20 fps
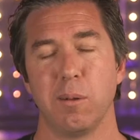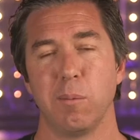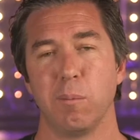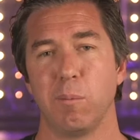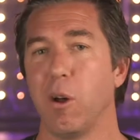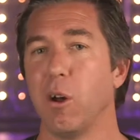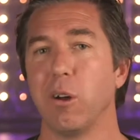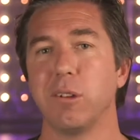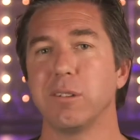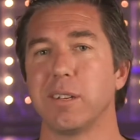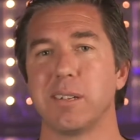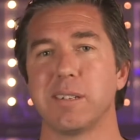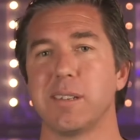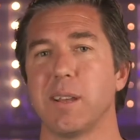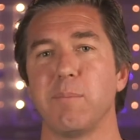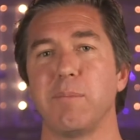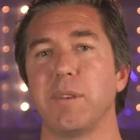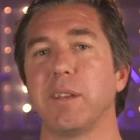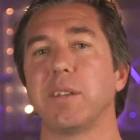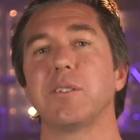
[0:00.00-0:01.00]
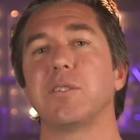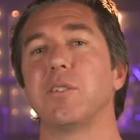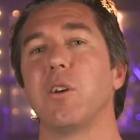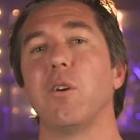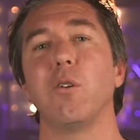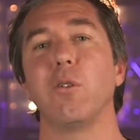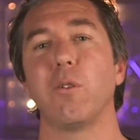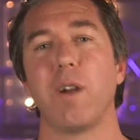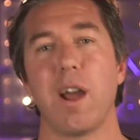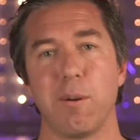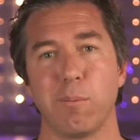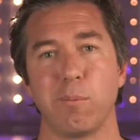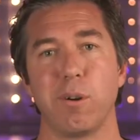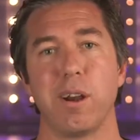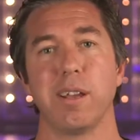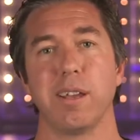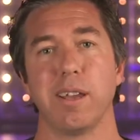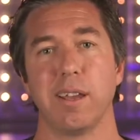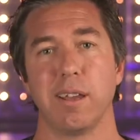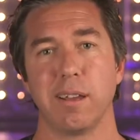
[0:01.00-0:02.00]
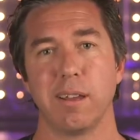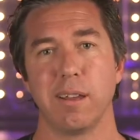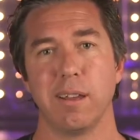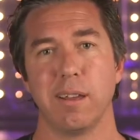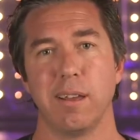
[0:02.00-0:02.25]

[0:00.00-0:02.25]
Paul does something so groundbreaking,